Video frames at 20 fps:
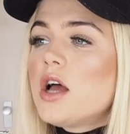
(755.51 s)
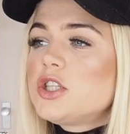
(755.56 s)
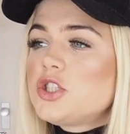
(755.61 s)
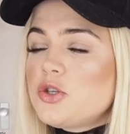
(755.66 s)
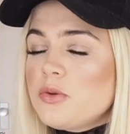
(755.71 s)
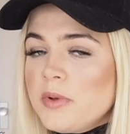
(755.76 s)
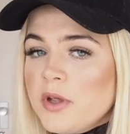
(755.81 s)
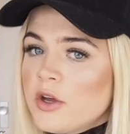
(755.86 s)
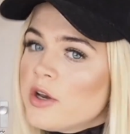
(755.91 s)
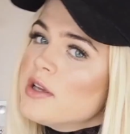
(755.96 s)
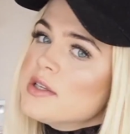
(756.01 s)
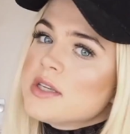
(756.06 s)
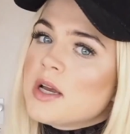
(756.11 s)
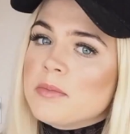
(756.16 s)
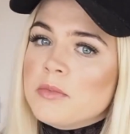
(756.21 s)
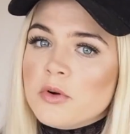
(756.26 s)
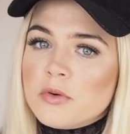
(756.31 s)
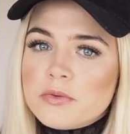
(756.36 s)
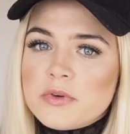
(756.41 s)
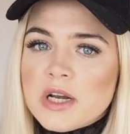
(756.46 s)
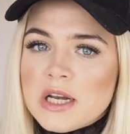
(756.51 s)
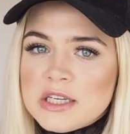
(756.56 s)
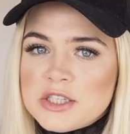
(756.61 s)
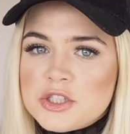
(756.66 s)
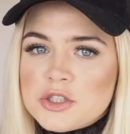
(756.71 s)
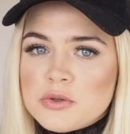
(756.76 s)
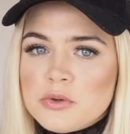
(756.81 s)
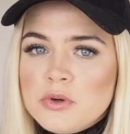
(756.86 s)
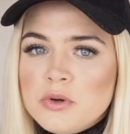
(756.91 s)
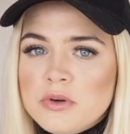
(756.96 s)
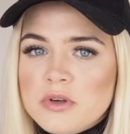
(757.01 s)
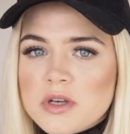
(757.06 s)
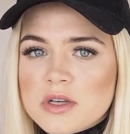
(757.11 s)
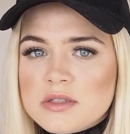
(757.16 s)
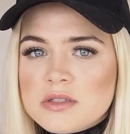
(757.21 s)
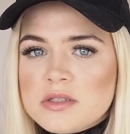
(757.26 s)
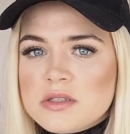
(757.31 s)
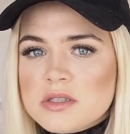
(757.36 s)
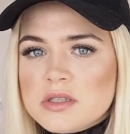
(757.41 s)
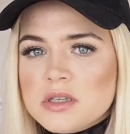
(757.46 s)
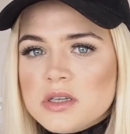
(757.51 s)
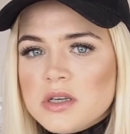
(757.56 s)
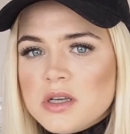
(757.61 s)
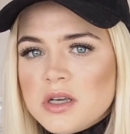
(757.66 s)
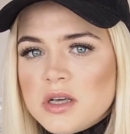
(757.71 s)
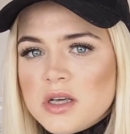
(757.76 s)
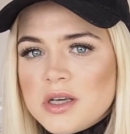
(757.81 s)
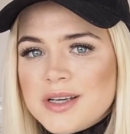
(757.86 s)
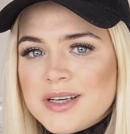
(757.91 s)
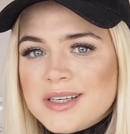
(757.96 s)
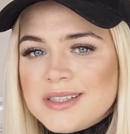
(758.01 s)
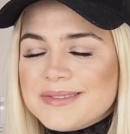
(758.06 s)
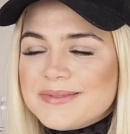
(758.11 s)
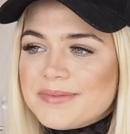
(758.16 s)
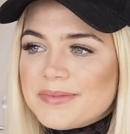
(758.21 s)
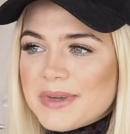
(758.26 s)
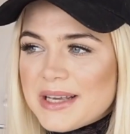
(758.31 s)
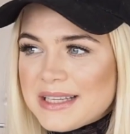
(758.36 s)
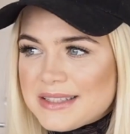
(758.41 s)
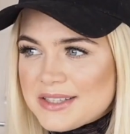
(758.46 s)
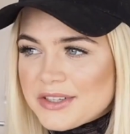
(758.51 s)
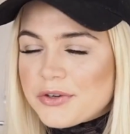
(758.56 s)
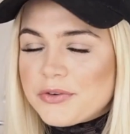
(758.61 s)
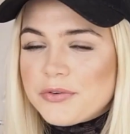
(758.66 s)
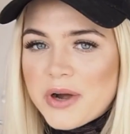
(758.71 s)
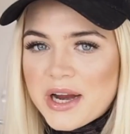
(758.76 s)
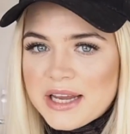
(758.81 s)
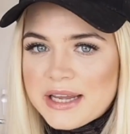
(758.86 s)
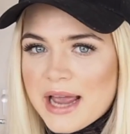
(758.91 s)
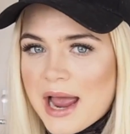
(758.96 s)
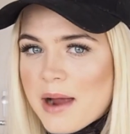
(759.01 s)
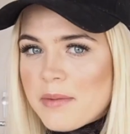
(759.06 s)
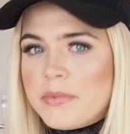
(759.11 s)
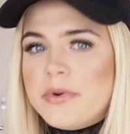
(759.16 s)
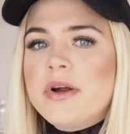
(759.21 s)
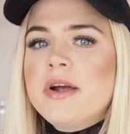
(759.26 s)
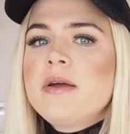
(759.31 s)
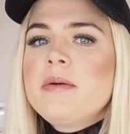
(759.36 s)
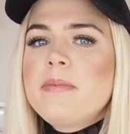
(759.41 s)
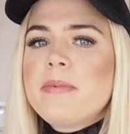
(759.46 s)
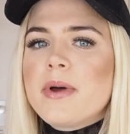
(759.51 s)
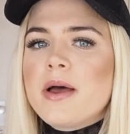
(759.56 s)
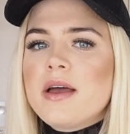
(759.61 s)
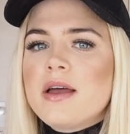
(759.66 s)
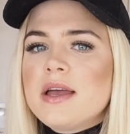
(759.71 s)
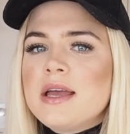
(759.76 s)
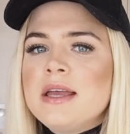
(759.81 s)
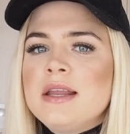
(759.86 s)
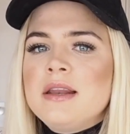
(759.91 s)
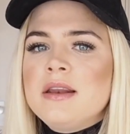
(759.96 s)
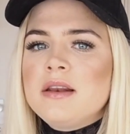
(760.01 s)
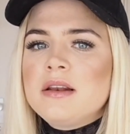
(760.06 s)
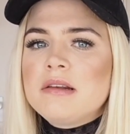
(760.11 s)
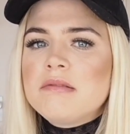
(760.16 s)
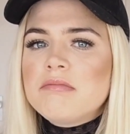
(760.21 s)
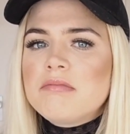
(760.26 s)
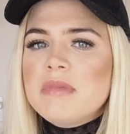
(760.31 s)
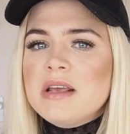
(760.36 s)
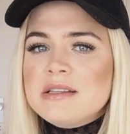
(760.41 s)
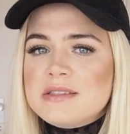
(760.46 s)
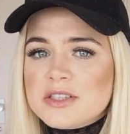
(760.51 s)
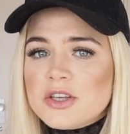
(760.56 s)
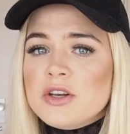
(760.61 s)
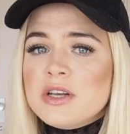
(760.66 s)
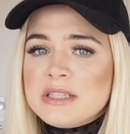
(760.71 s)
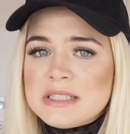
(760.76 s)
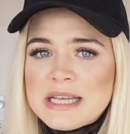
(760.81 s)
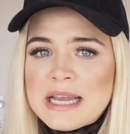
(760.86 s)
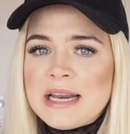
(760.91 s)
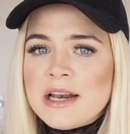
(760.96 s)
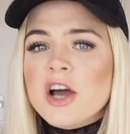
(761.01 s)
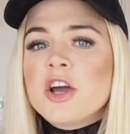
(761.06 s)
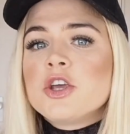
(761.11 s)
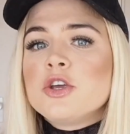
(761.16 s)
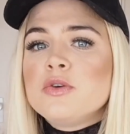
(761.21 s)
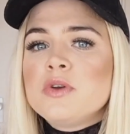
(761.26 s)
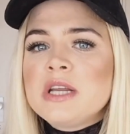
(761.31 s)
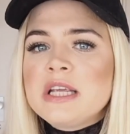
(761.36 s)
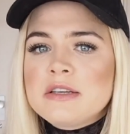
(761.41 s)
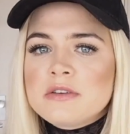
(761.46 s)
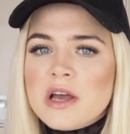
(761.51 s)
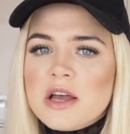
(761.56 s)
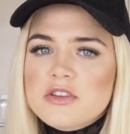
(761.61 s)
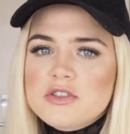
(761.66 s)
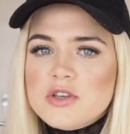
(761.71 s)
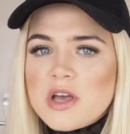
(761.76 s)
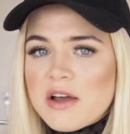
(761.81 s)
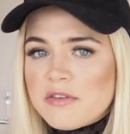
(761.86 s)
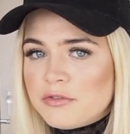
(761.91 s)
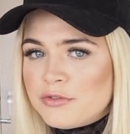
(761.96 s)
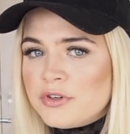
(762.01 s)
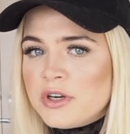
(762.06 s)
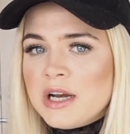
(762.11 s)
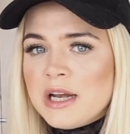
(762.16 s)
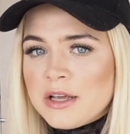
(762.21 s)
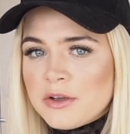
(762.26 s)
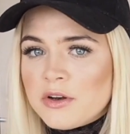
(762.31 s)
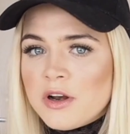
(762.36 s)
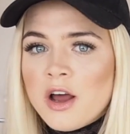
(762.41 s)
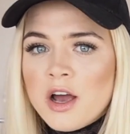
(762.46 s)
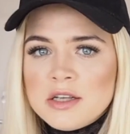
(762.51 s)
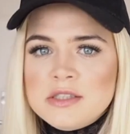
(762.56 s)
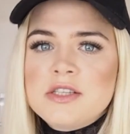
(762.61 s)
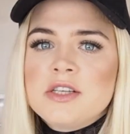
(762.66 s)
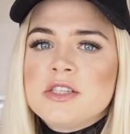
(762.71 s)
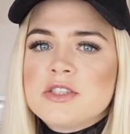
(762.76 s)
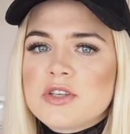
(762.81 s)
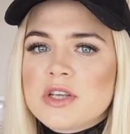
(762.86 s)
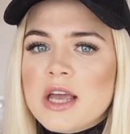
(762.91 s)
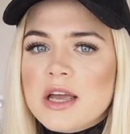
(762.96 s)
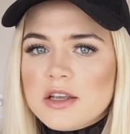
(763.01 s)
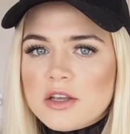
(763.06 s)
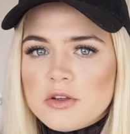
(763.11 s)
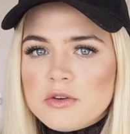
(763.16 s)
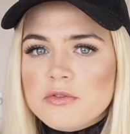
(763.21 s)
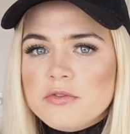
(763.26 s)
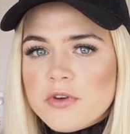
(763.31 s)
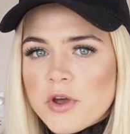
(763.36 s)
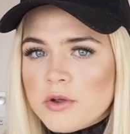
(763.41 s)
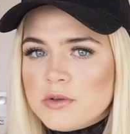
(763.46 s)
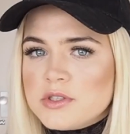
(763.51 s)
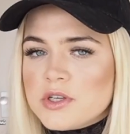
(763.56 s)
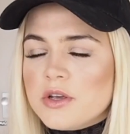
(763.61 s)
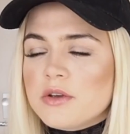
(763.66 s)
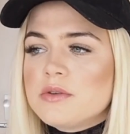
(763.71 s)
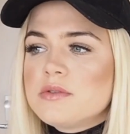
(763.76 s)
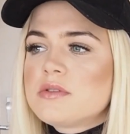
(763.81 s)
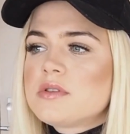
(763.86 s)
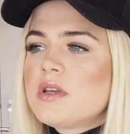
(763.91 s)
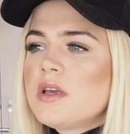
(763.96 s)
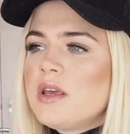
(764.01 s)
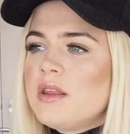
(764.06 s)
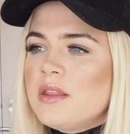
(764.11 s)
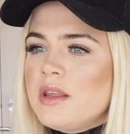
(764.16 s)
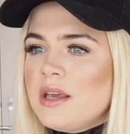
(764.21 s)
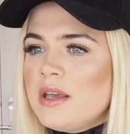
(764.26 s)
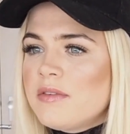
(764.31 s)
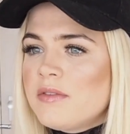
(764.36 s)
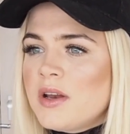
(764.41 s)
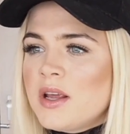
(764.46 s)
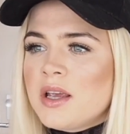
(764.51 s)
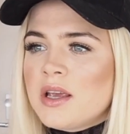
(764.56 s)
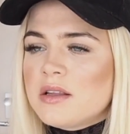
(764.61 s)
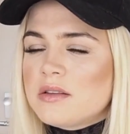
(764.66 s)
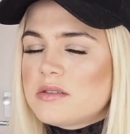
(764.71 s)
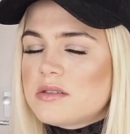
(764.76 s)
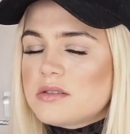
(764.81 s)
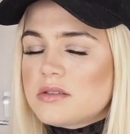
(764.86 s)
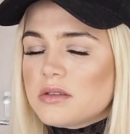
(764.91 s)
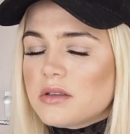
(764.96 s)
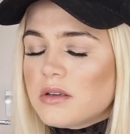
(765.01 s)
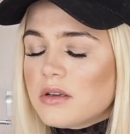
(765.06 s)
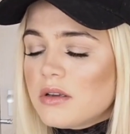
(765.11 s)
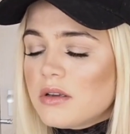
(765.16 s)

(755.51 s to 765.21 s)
To be honest, I'm not really sure, because it's a great camera, but it's good in daylight. You need to have really good lighting to get good photos. In the evening, it's